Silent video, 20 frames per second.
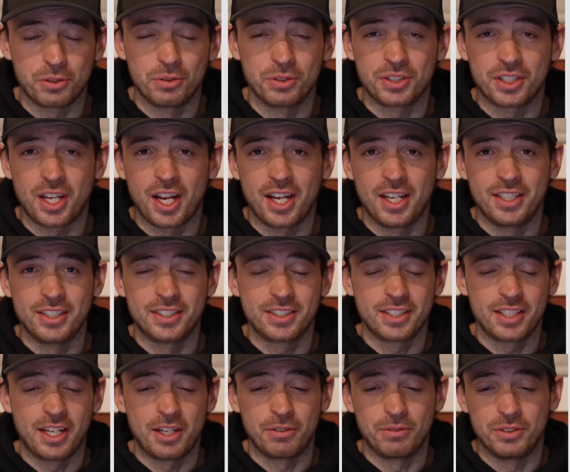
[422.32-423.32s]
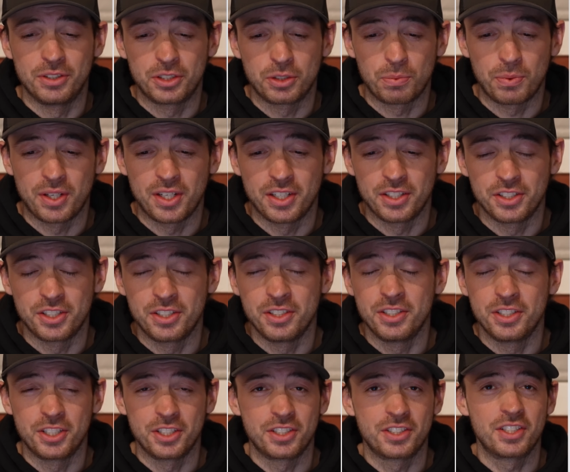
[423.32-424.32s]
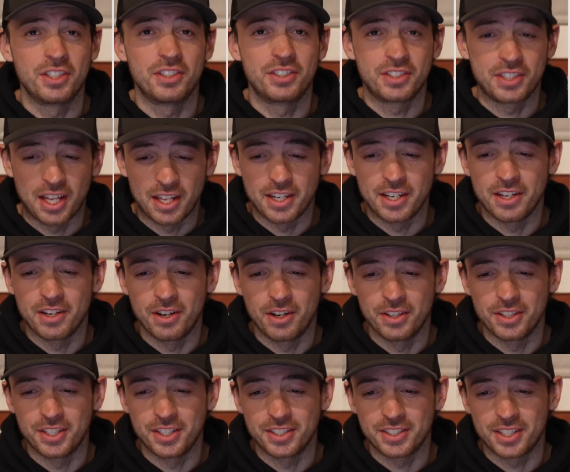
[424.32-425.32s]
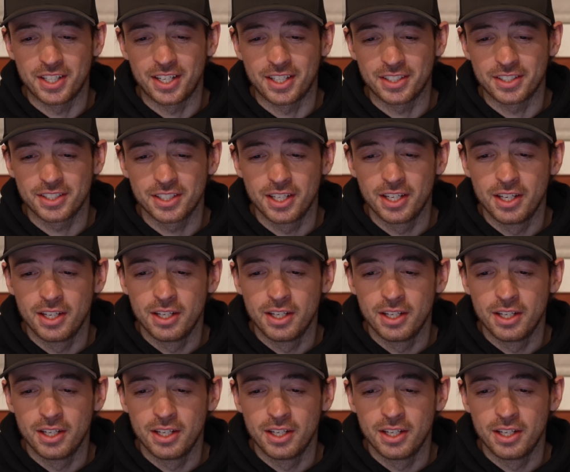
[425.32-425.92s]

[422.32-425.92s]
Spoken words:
those guys out in Sweden just send it on these things.